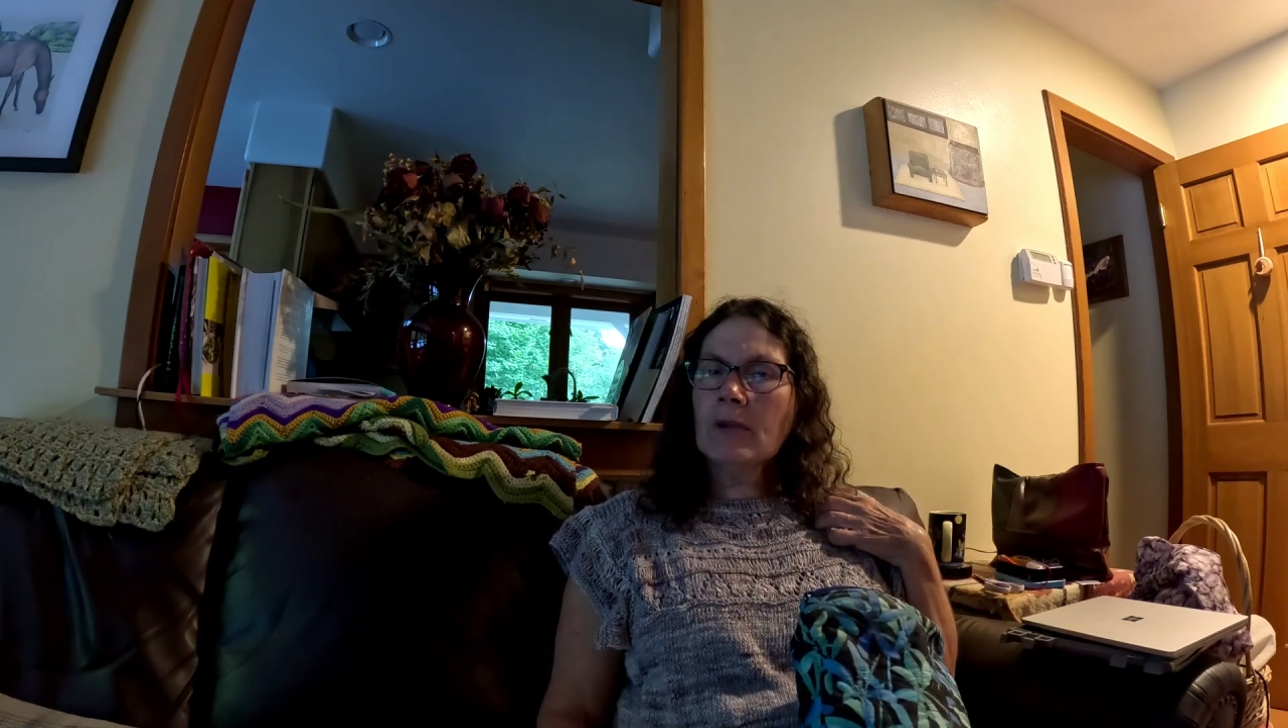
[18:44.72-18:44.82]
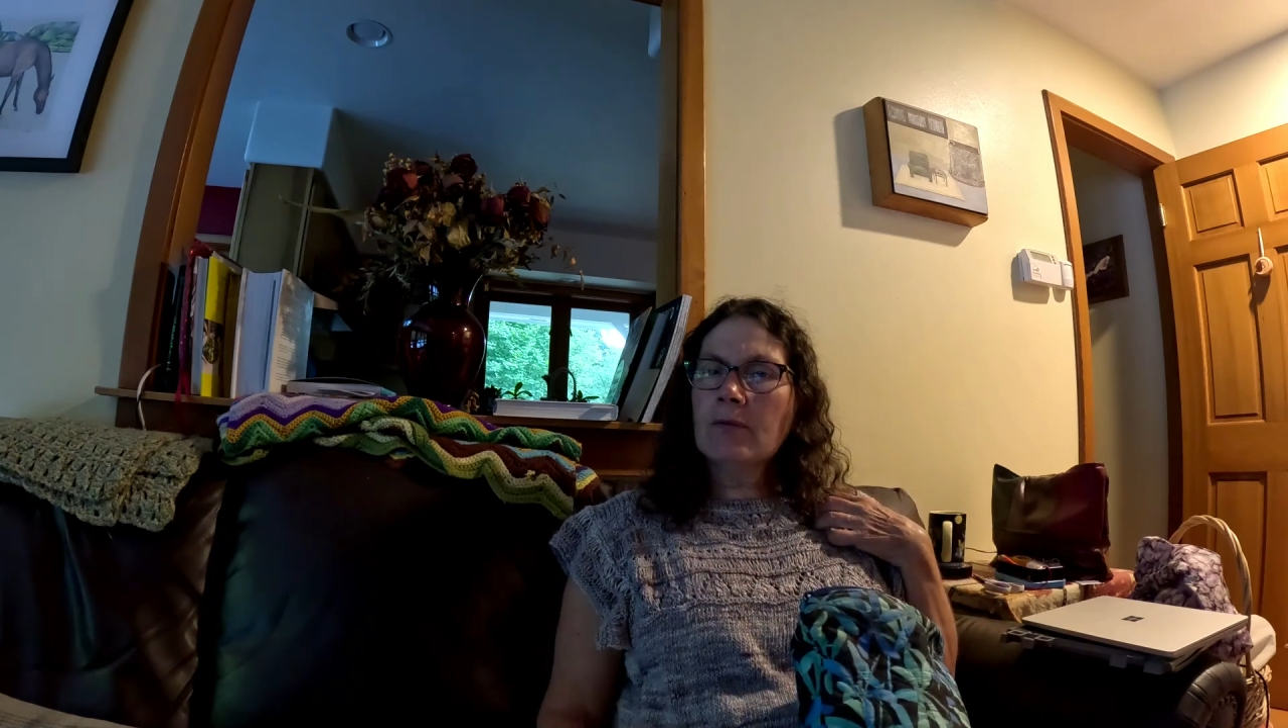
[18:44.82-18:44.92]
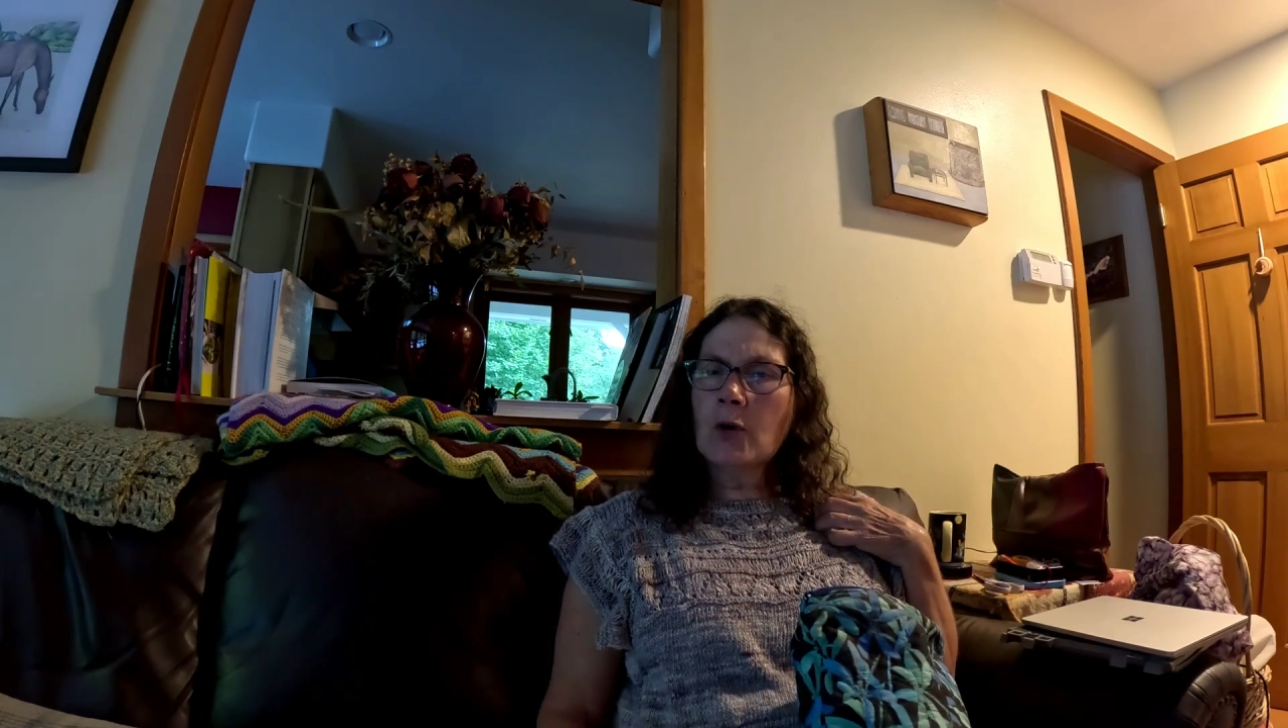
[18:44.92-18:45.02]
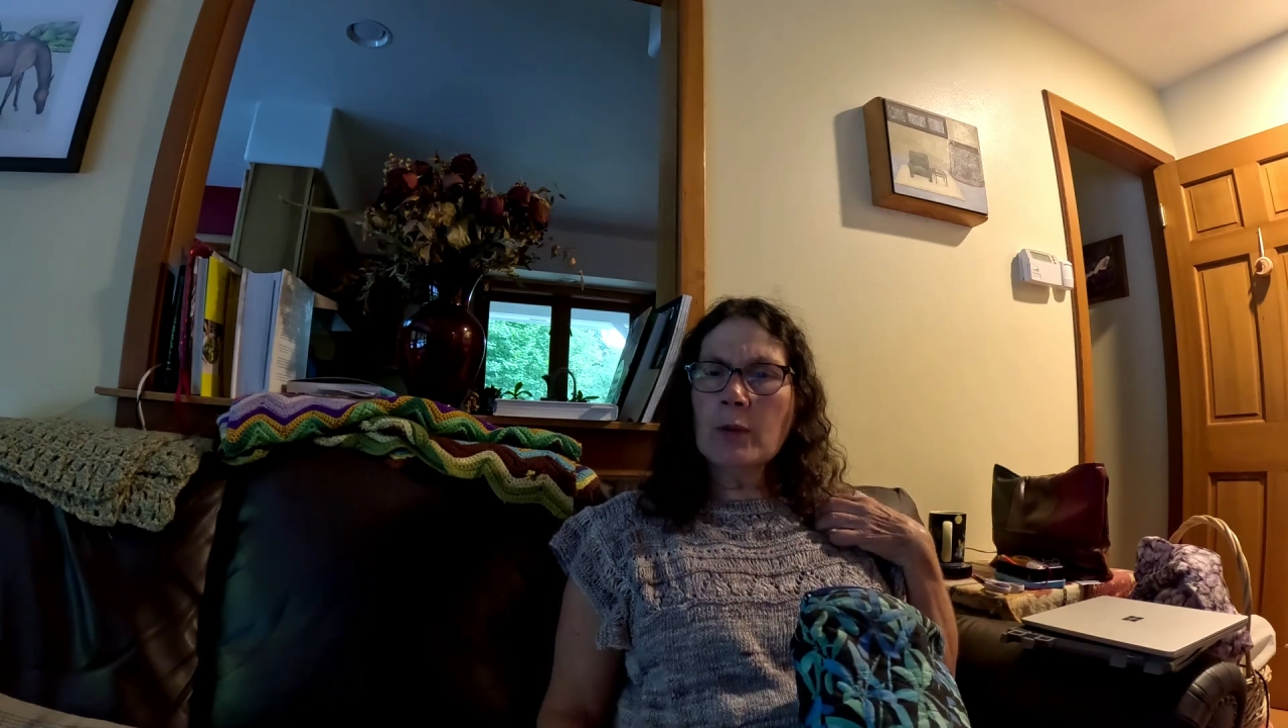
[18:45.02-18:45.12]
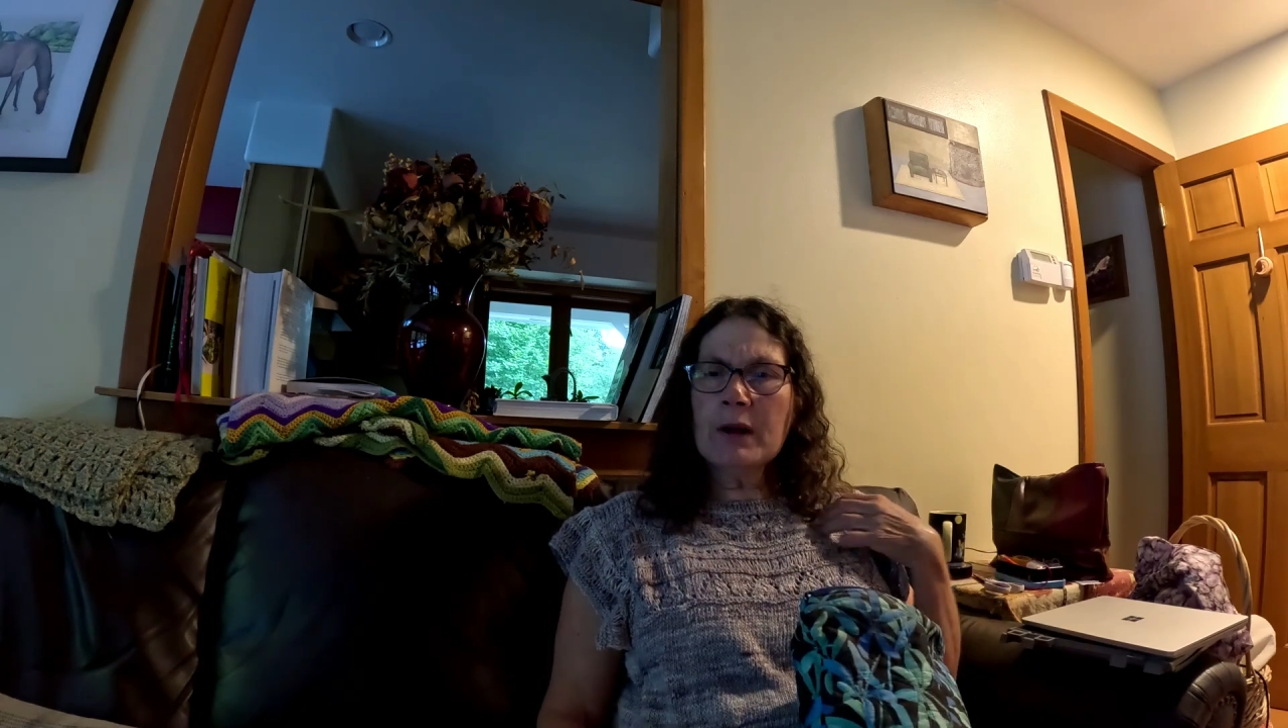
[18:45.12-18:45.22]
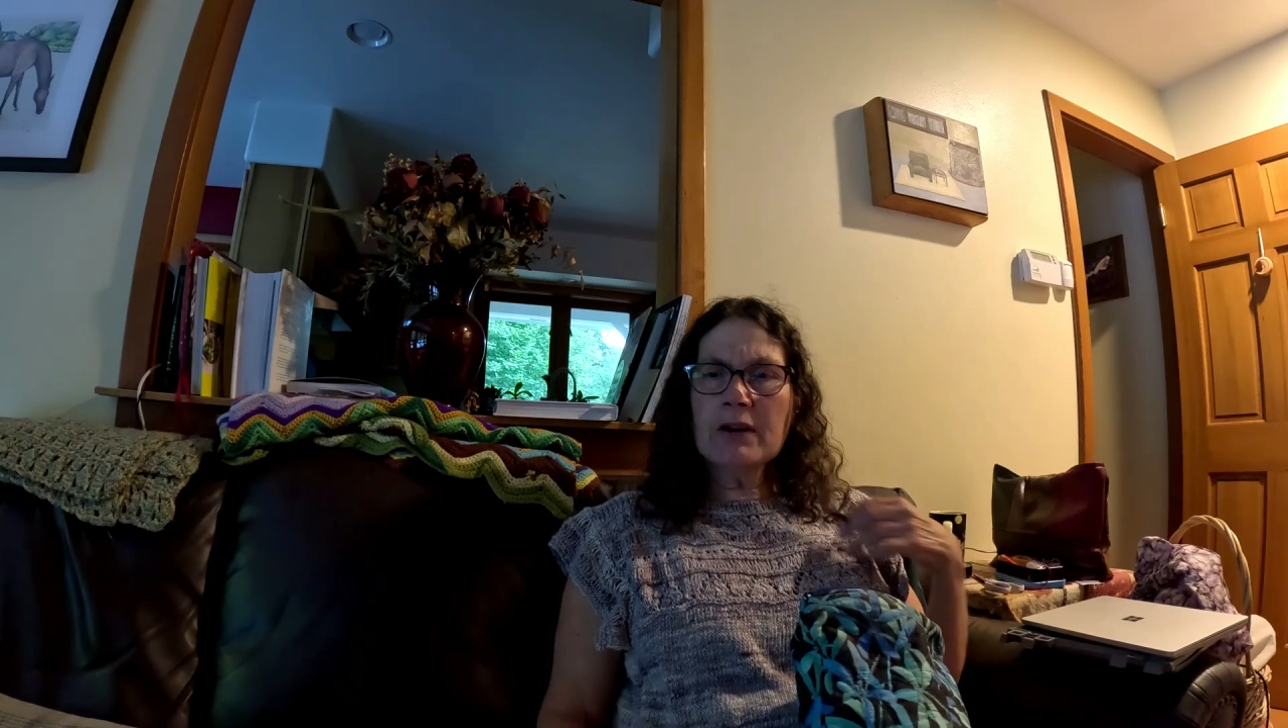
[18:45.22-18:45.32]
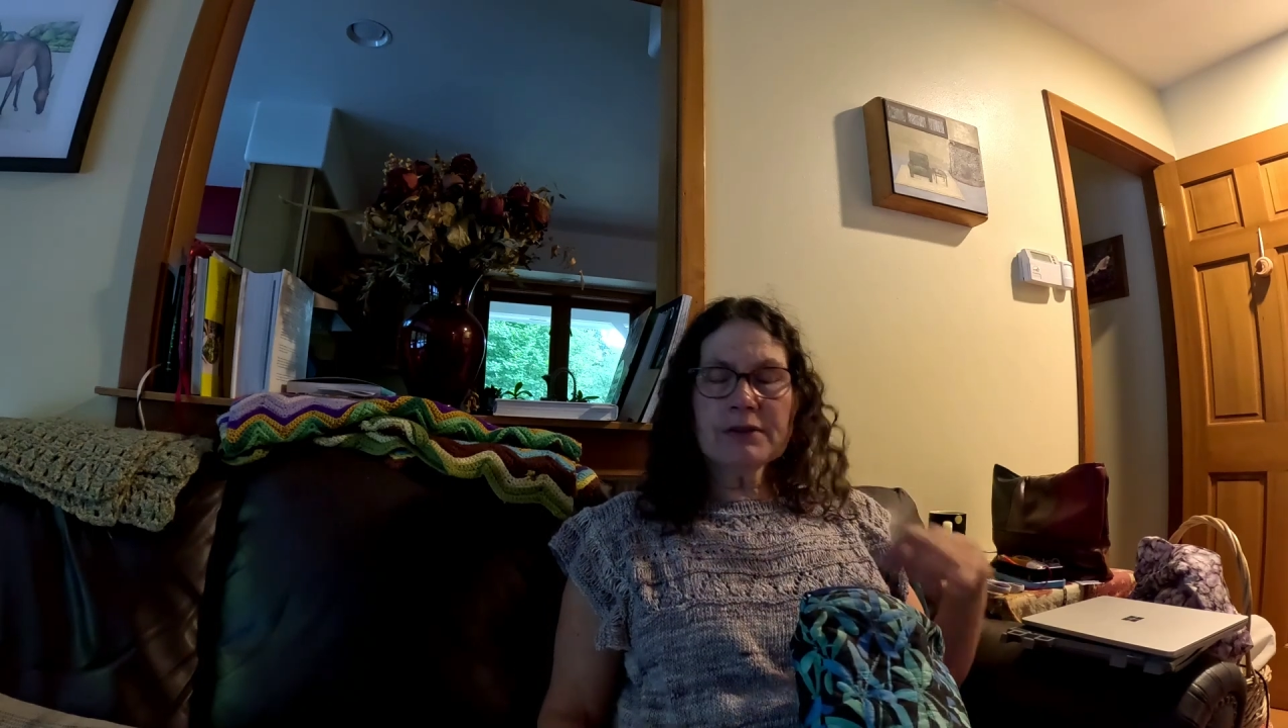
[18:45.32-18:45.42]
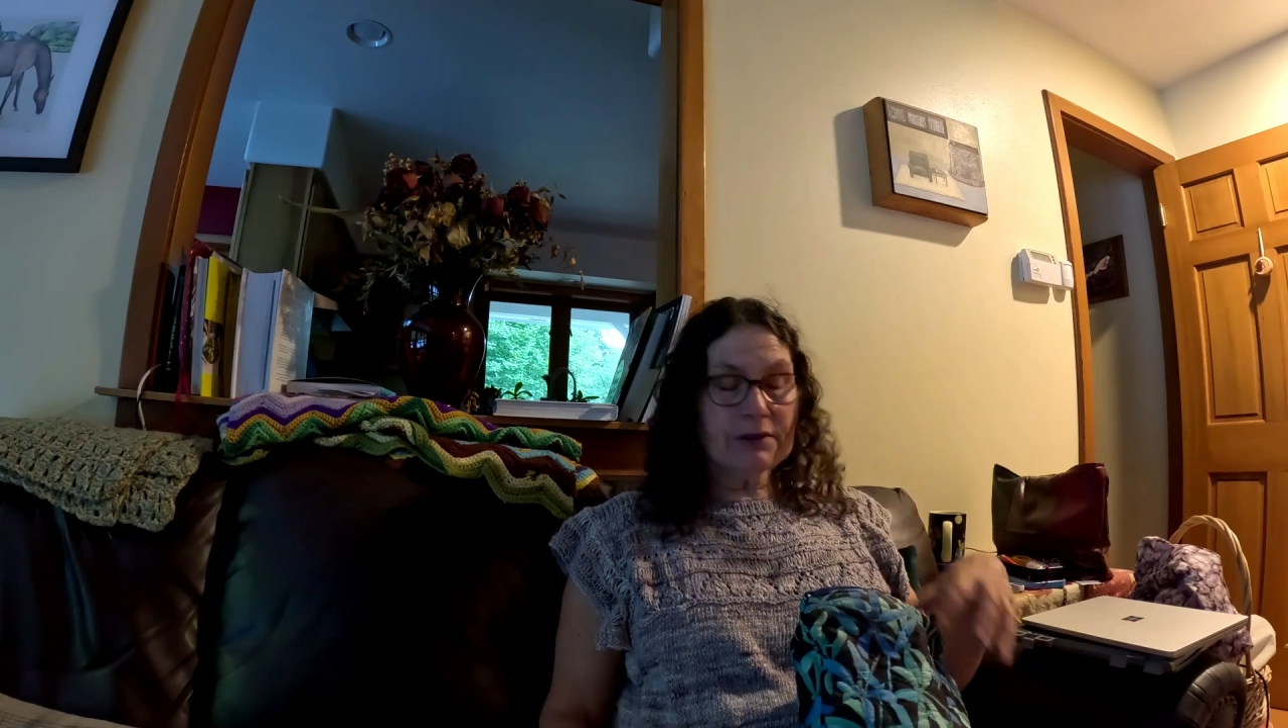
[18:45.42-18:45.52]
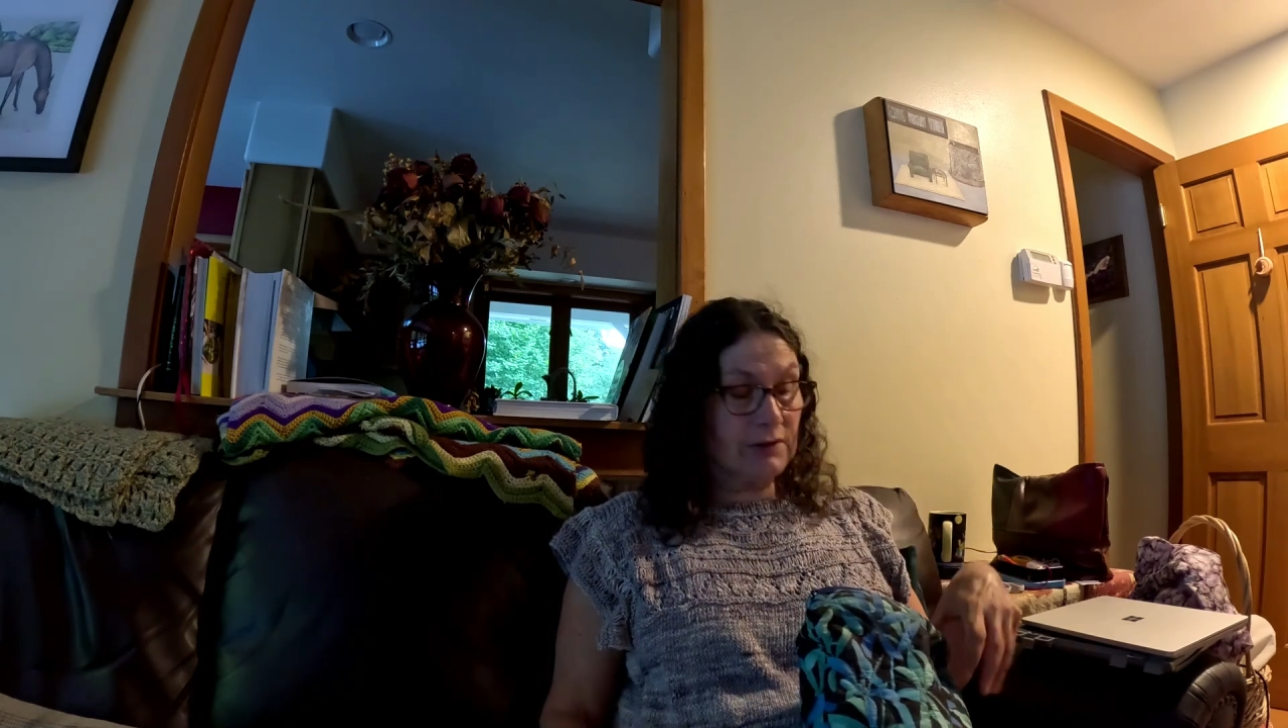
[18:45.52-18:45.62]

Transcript: 4 pairs of